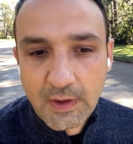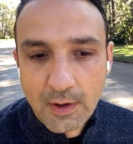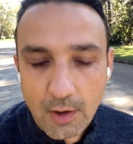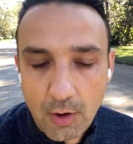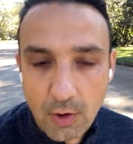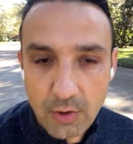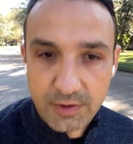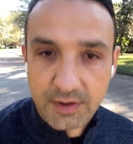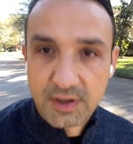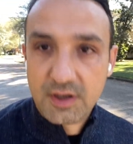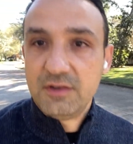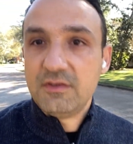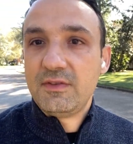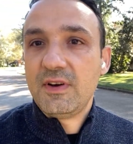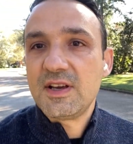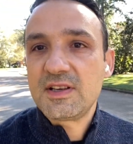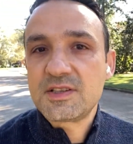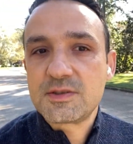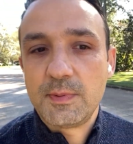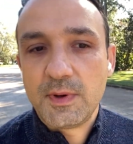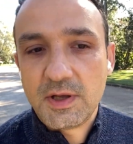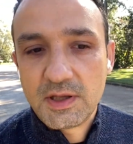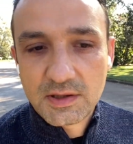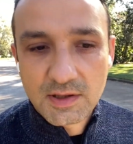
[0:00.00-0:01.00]
on the
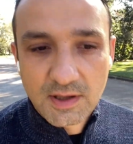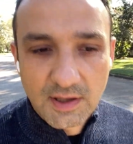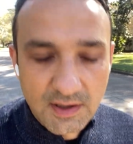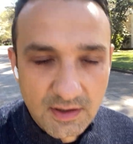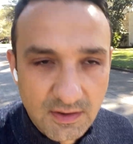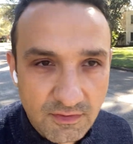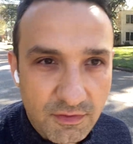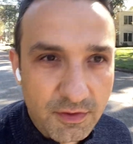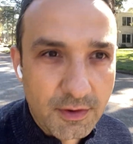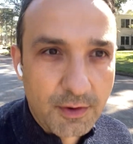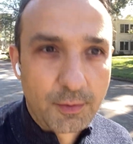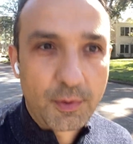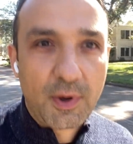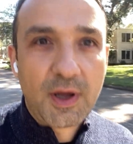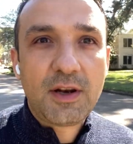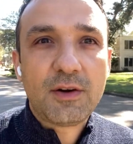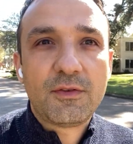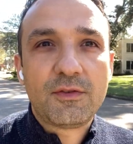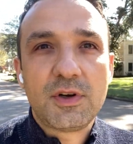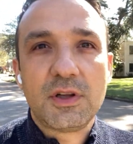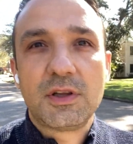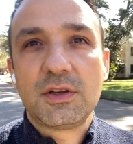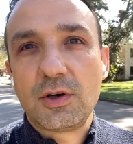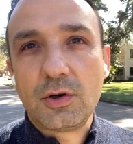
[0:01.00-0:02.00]
investment. And if the rate
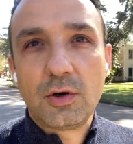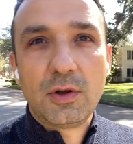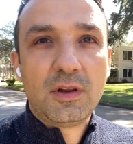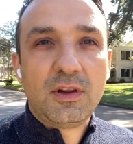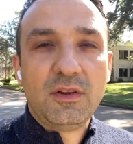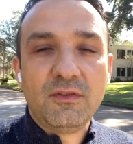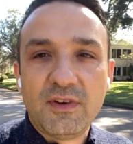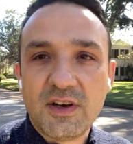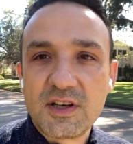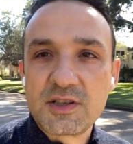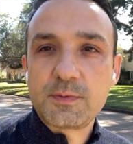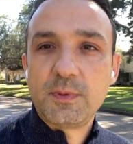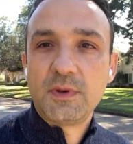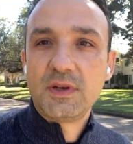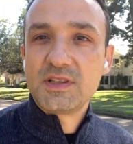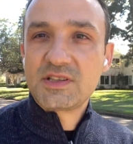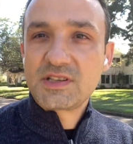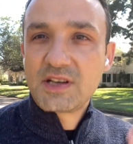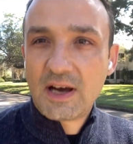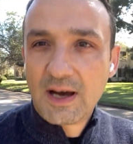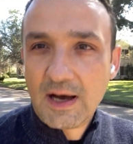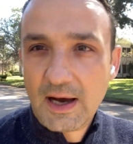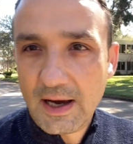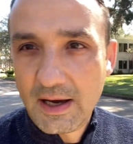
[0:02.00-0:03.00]
of return on the investment is
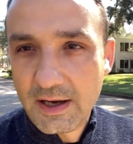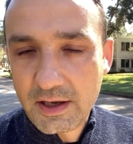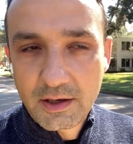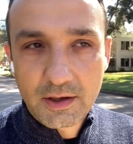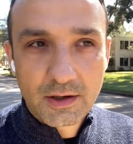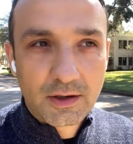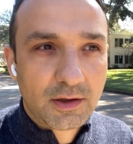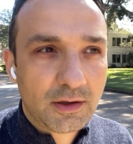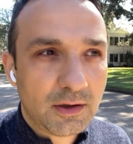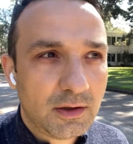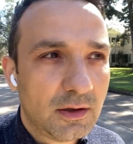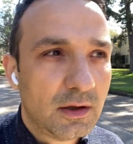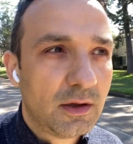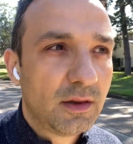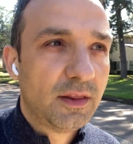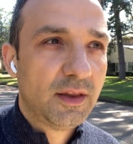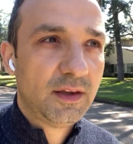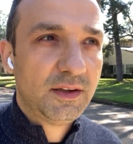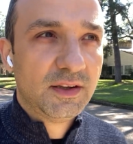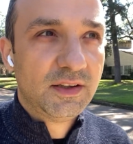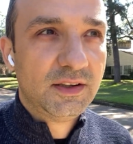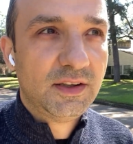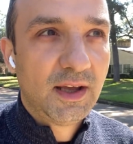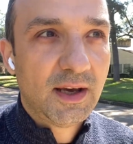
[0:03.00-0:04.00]
higher
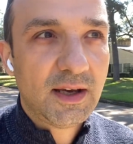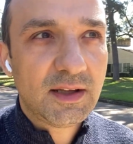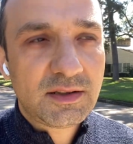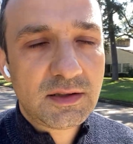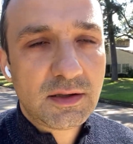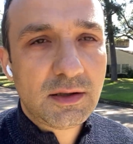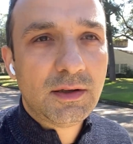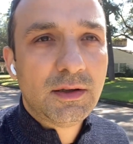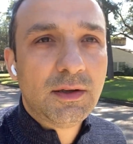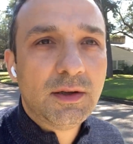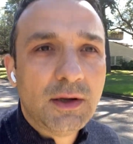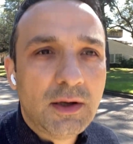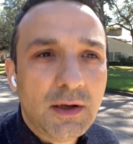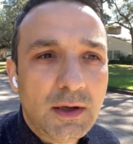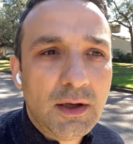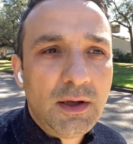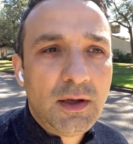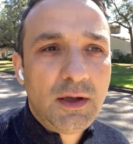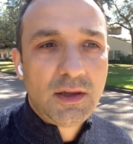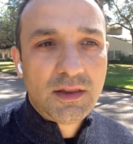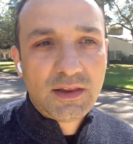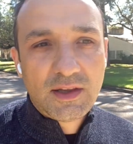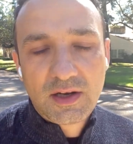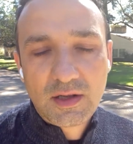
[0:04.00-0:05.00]
than the debt,
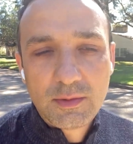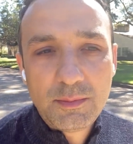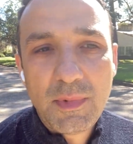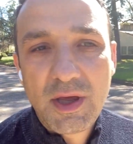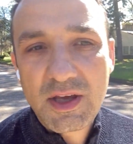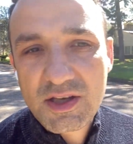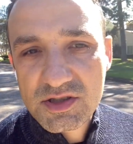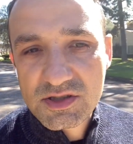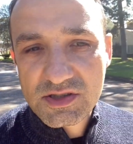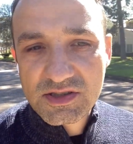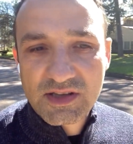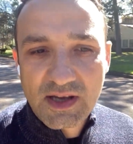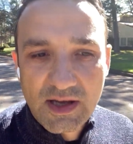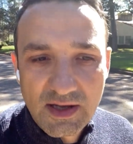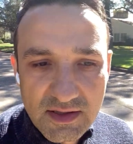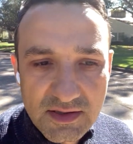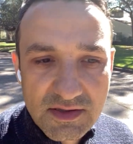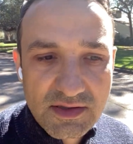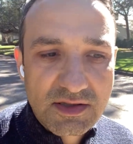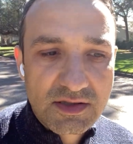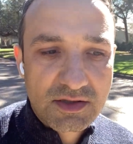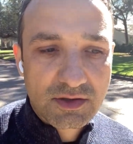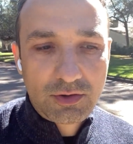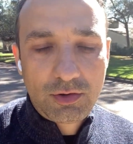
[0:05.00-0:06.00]
then it makes
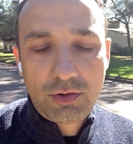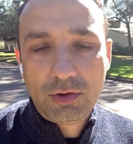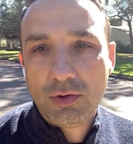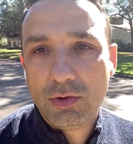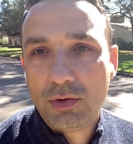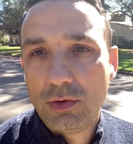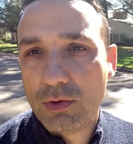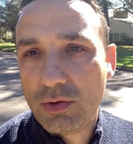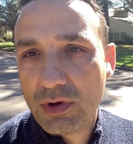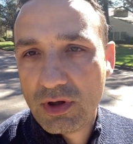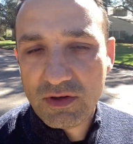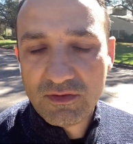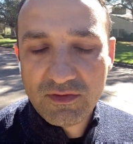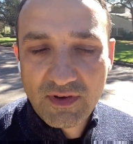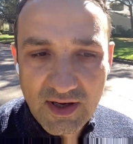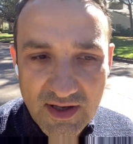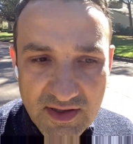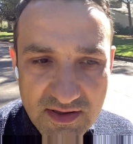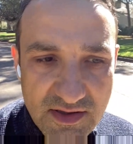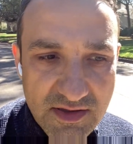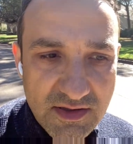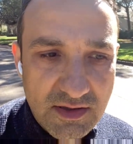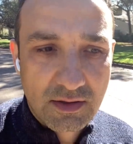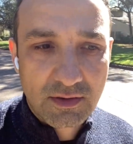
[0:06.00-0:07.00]
sense to
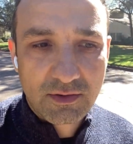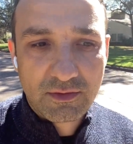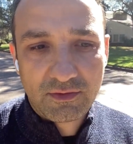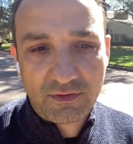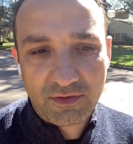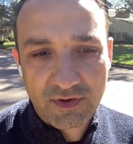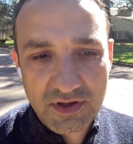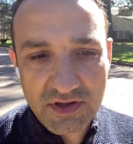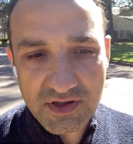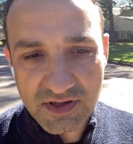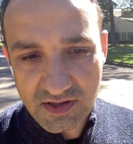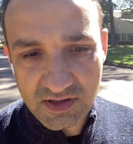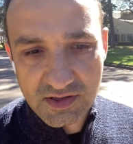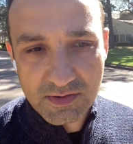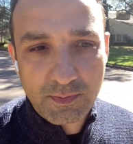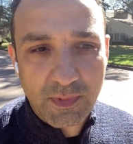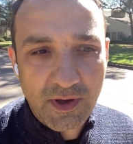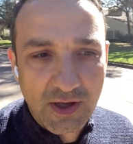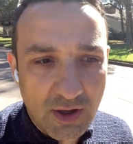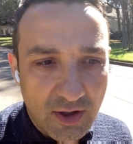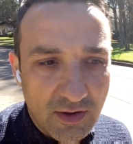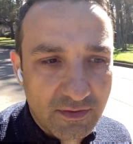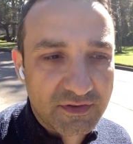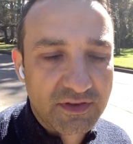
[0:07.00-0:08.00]
invest versus
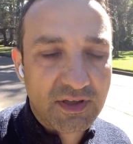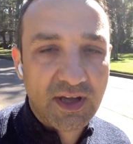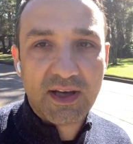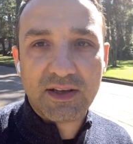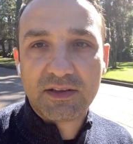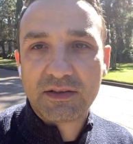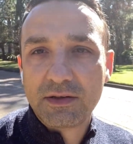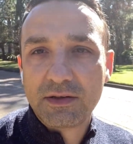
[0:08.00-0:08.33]
pay off debt.